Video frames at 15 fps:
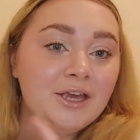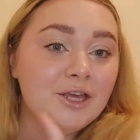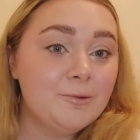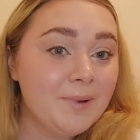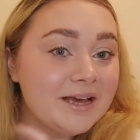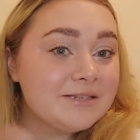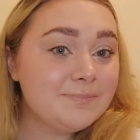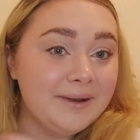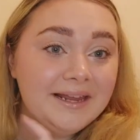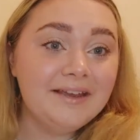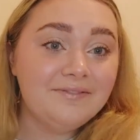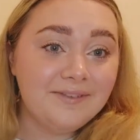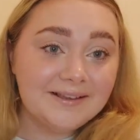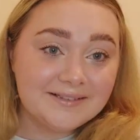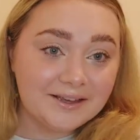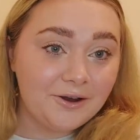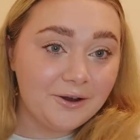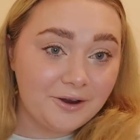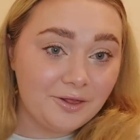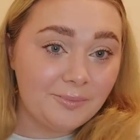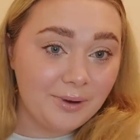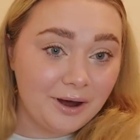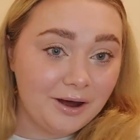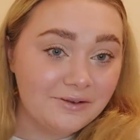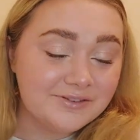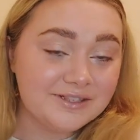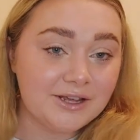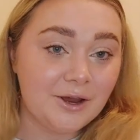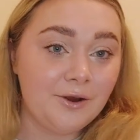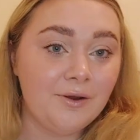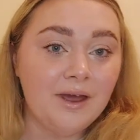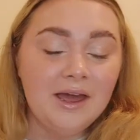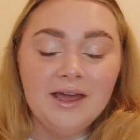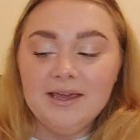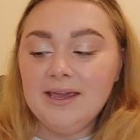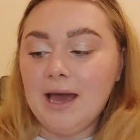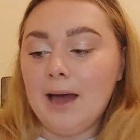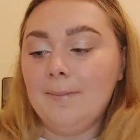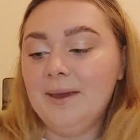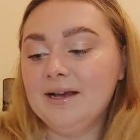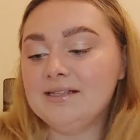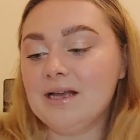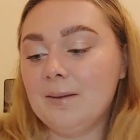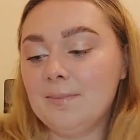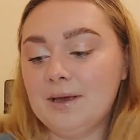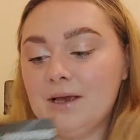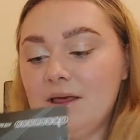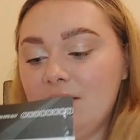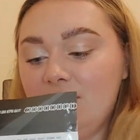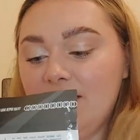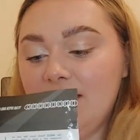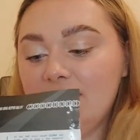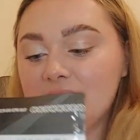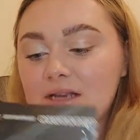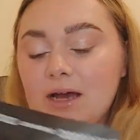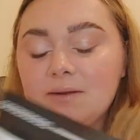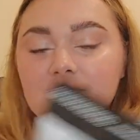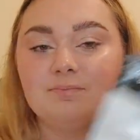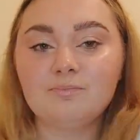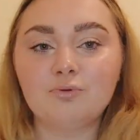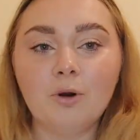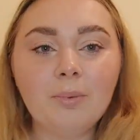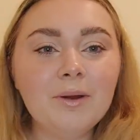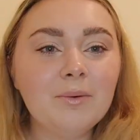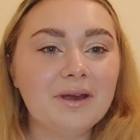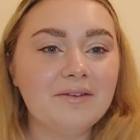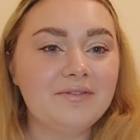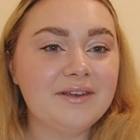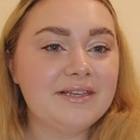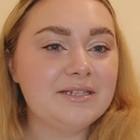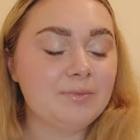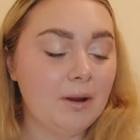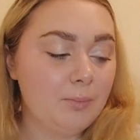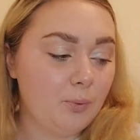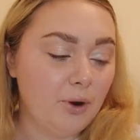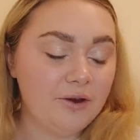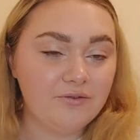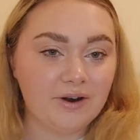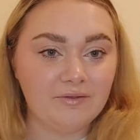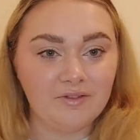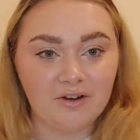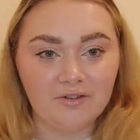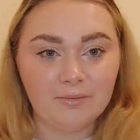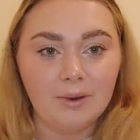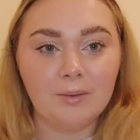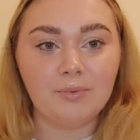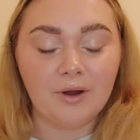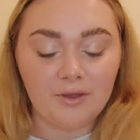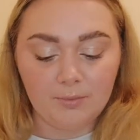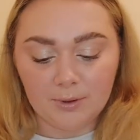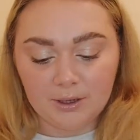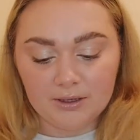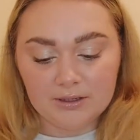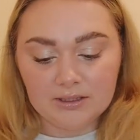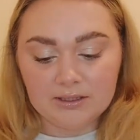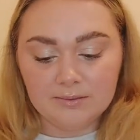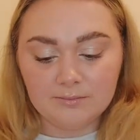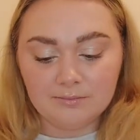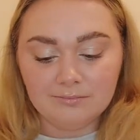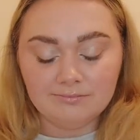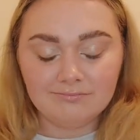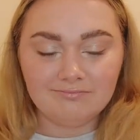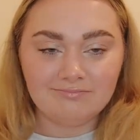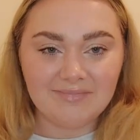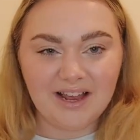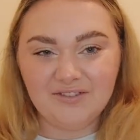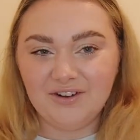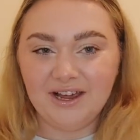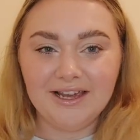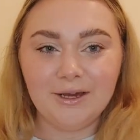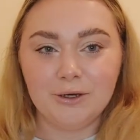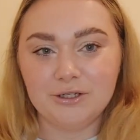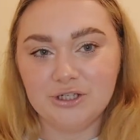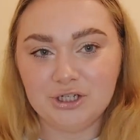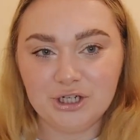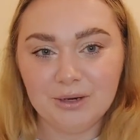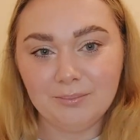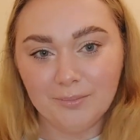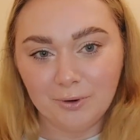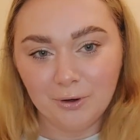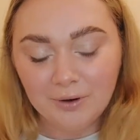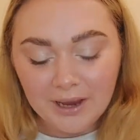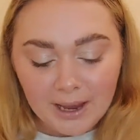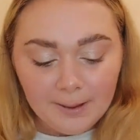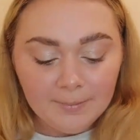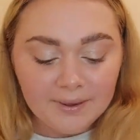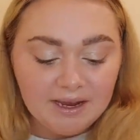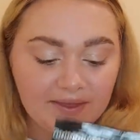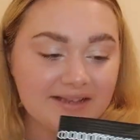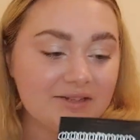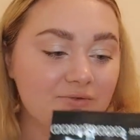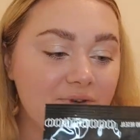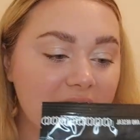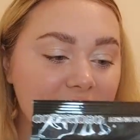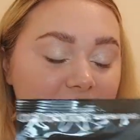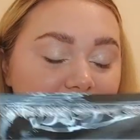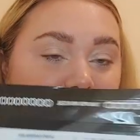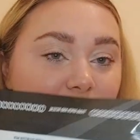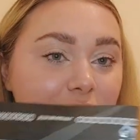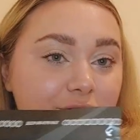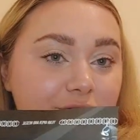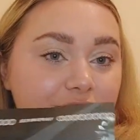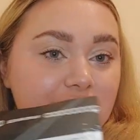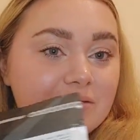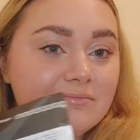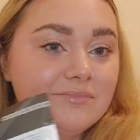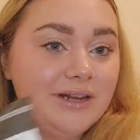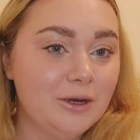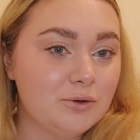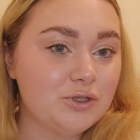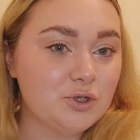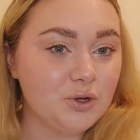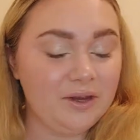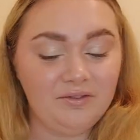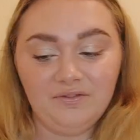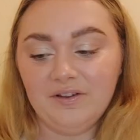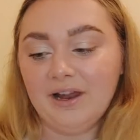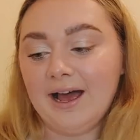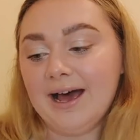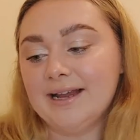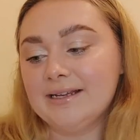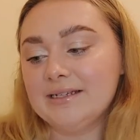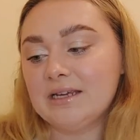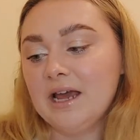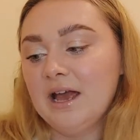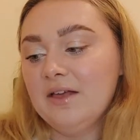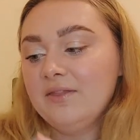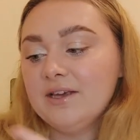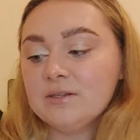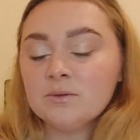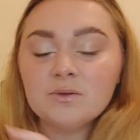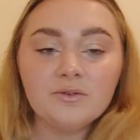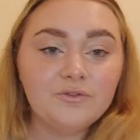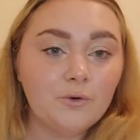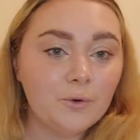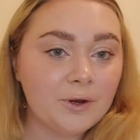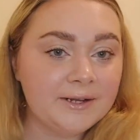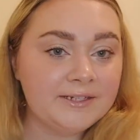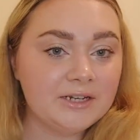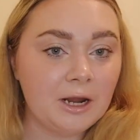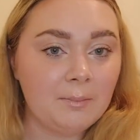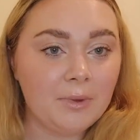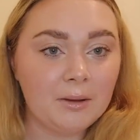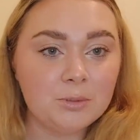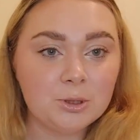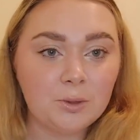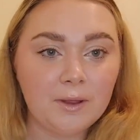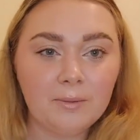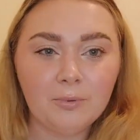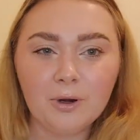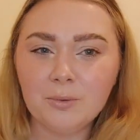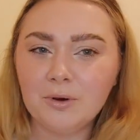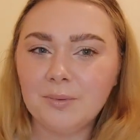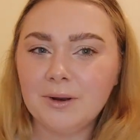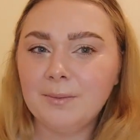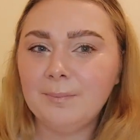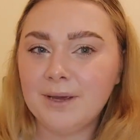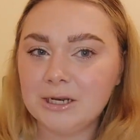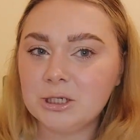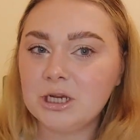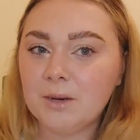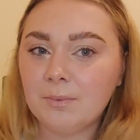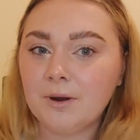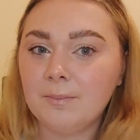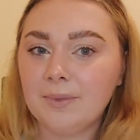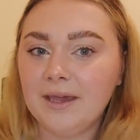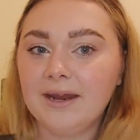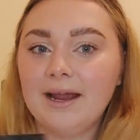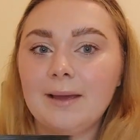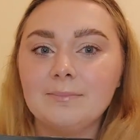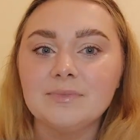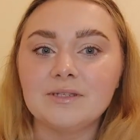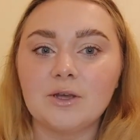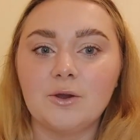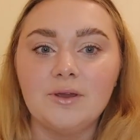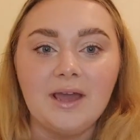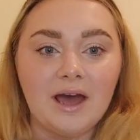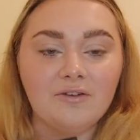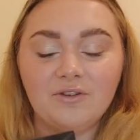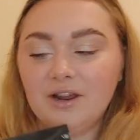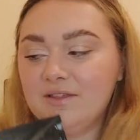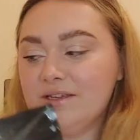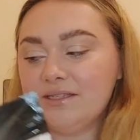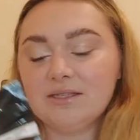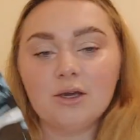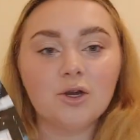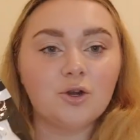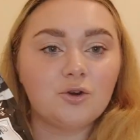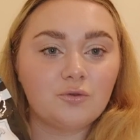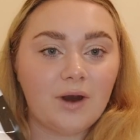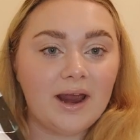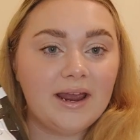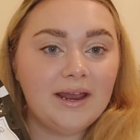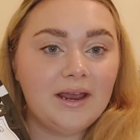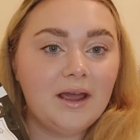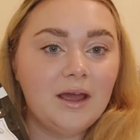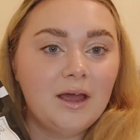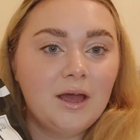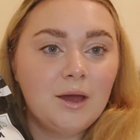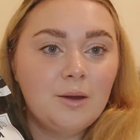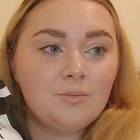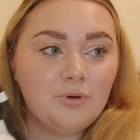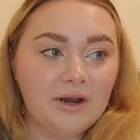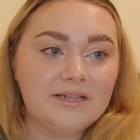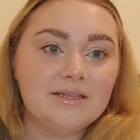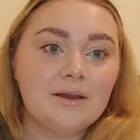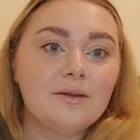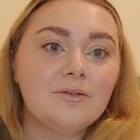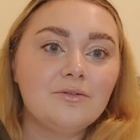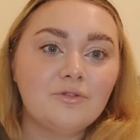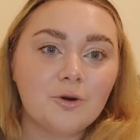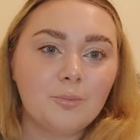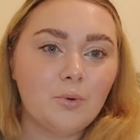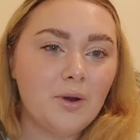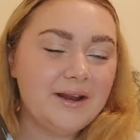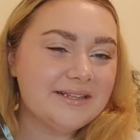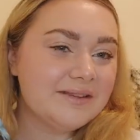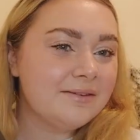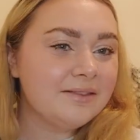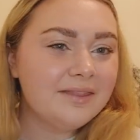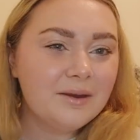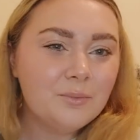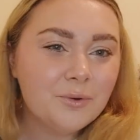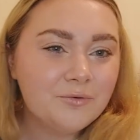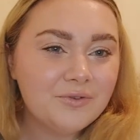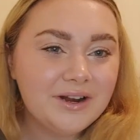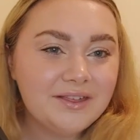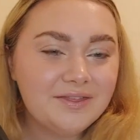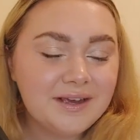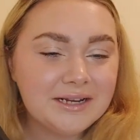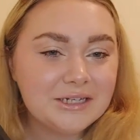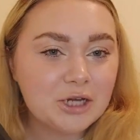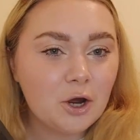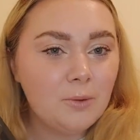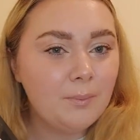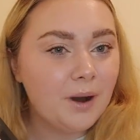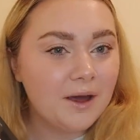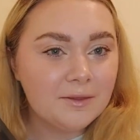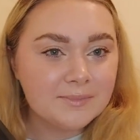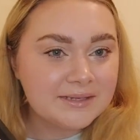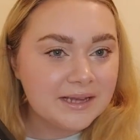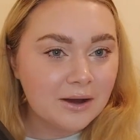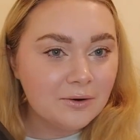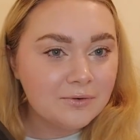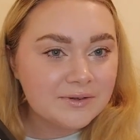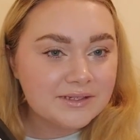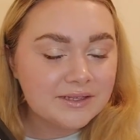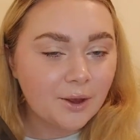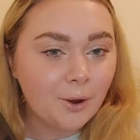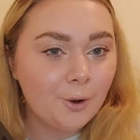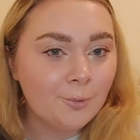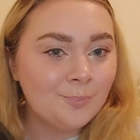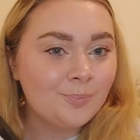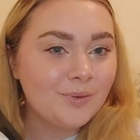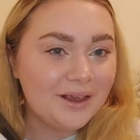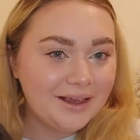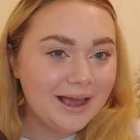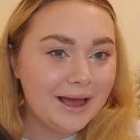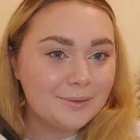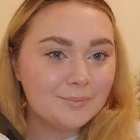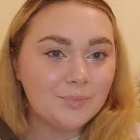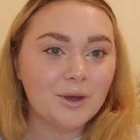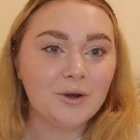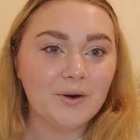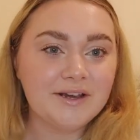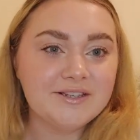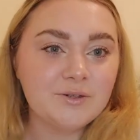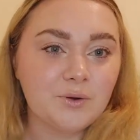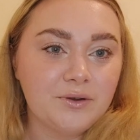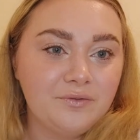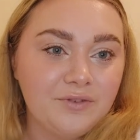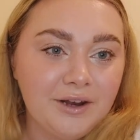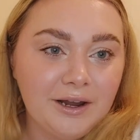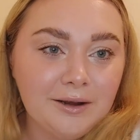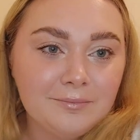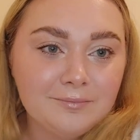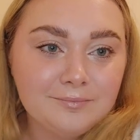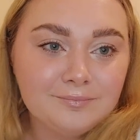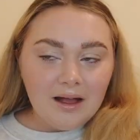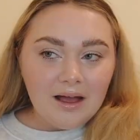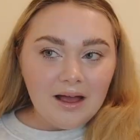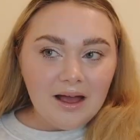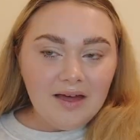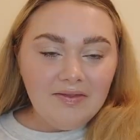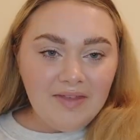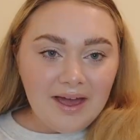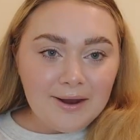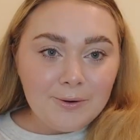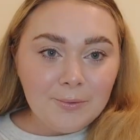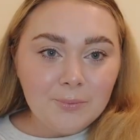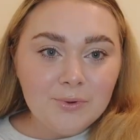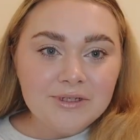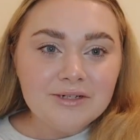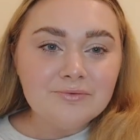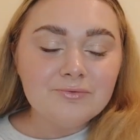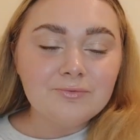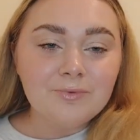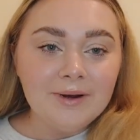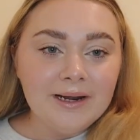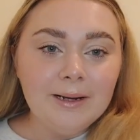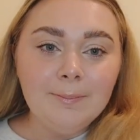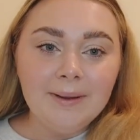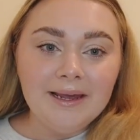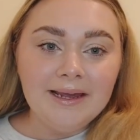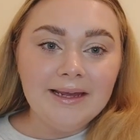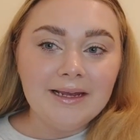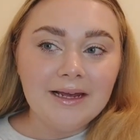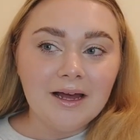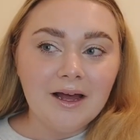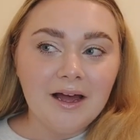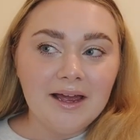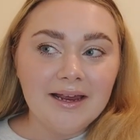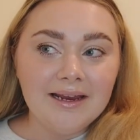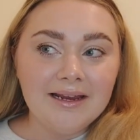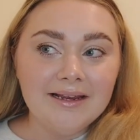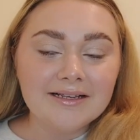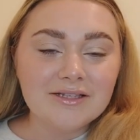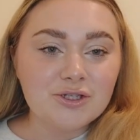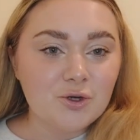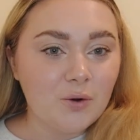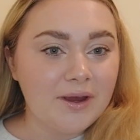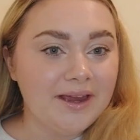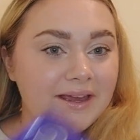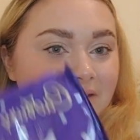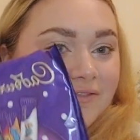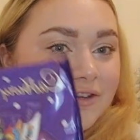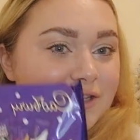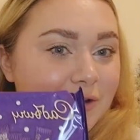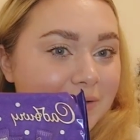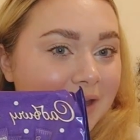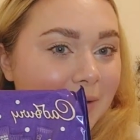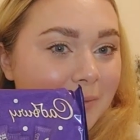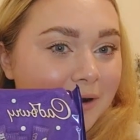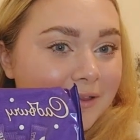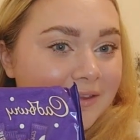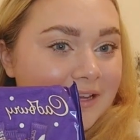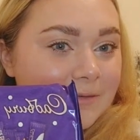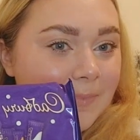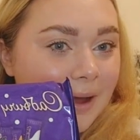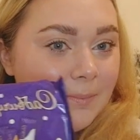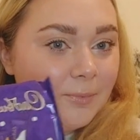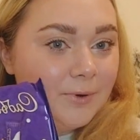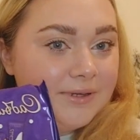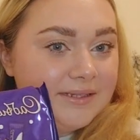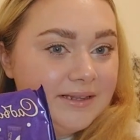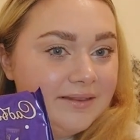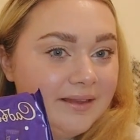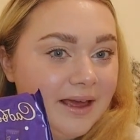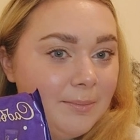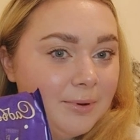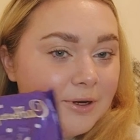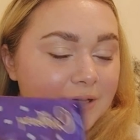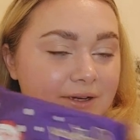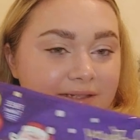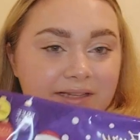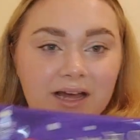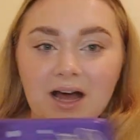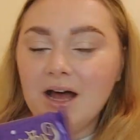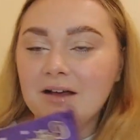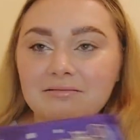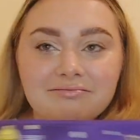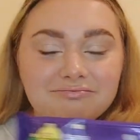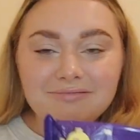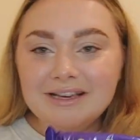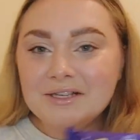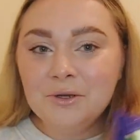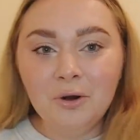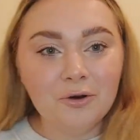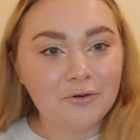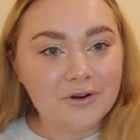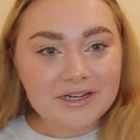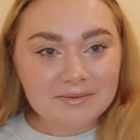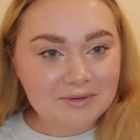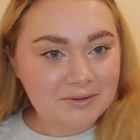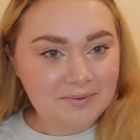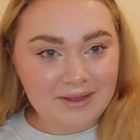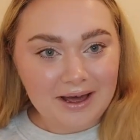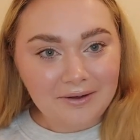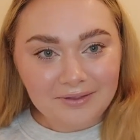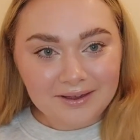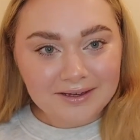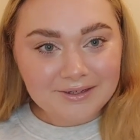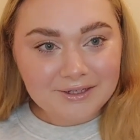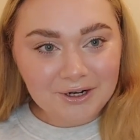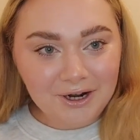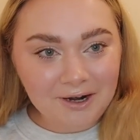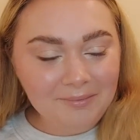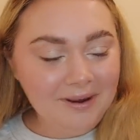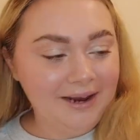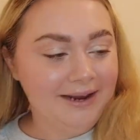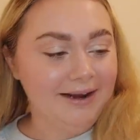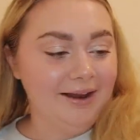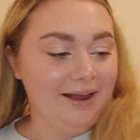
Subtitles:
You best believe these are going in the bath. So yeah, I picked up these. I probably will give these to my boyfriend rather than my brother, because like, he goes to the gym more. But yeah, that's a really, really good little stocking filler. And these ones were £4.99, but I'm sure they probably would have been a bit cheaper in B&M. So yeah, I feel like this is a great present for a boy, and it's something they wouldn't really think to go and buy themselves. So yeah, a great stocking filler. And then, would it really be a stocking if you don't get one of these bad boys in there? Because it's not Christmas without these. Do you know what I mean?